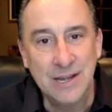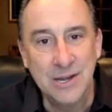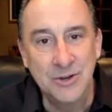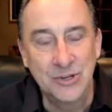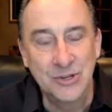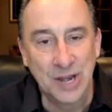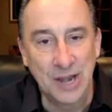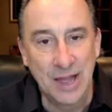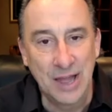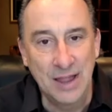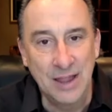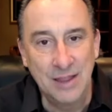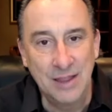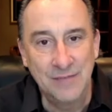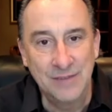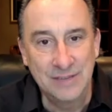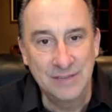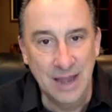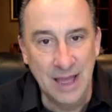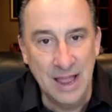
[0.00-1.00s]
years of
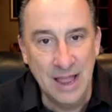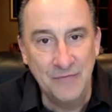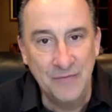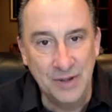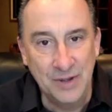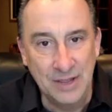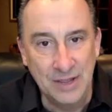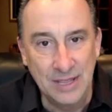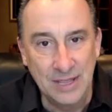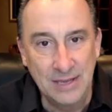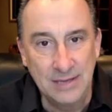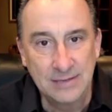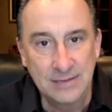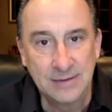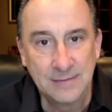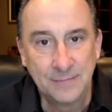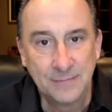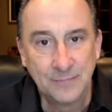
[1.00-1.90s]
his life into this.